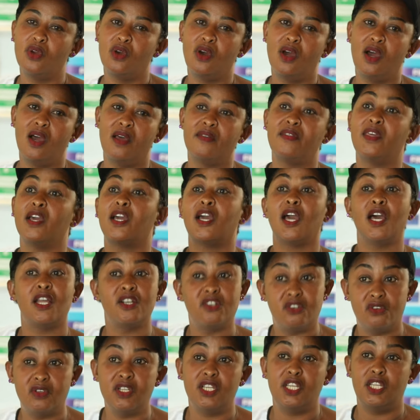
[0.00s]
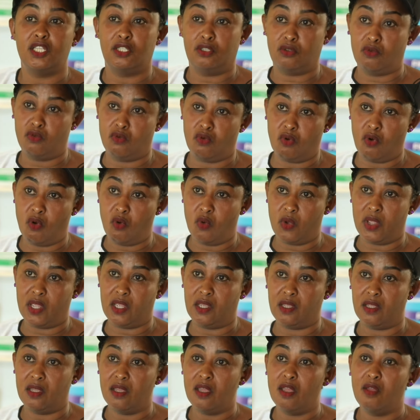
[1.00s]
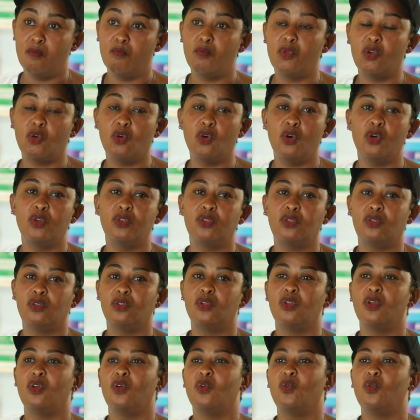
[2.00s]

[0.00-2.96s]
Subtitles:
the country is growing. Because